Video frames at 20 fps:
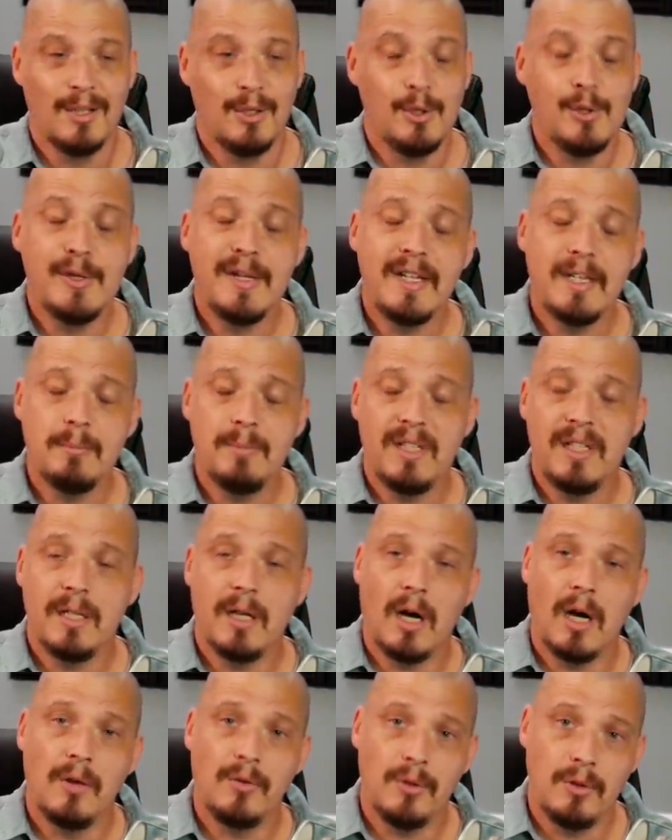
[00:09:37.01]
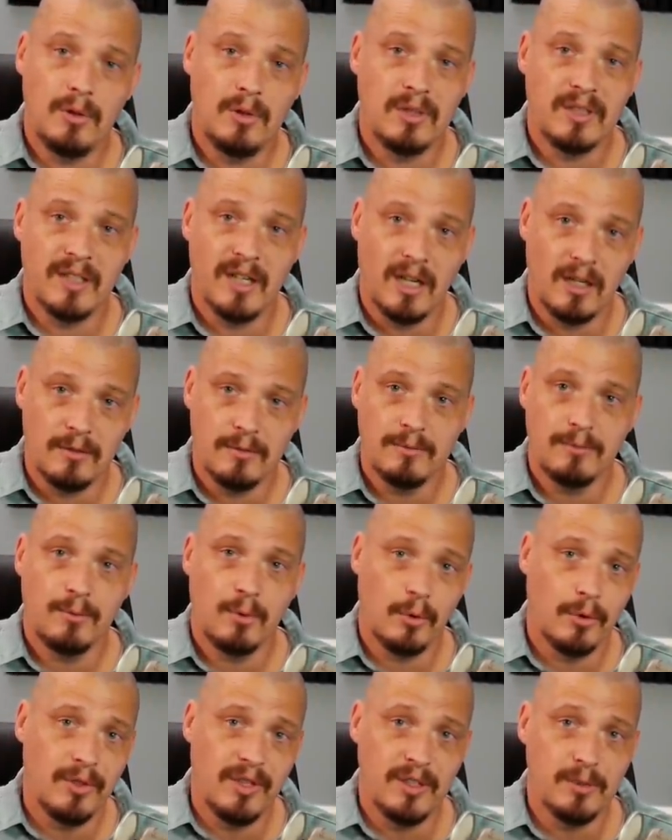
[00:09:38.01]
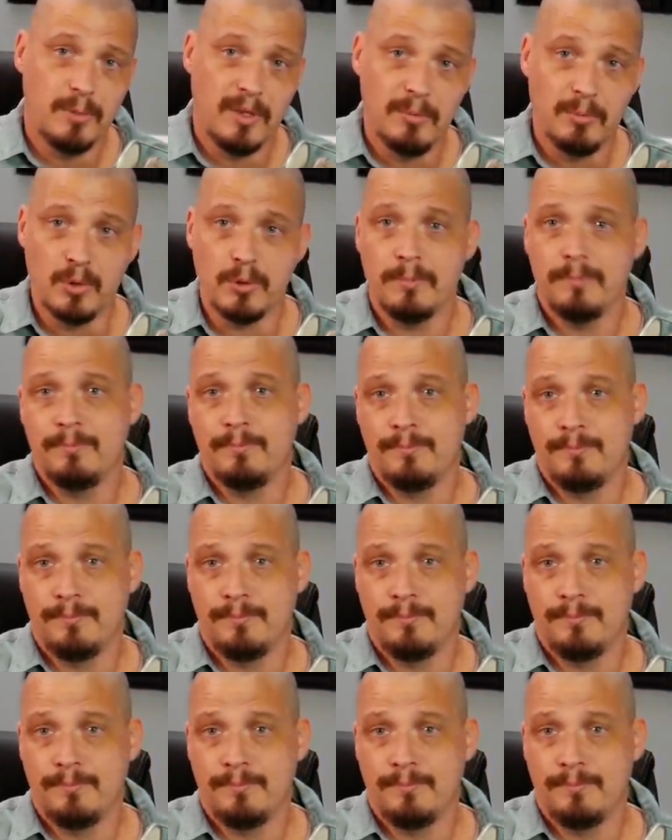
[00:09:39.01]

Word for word: you need to be on the lookout for these people.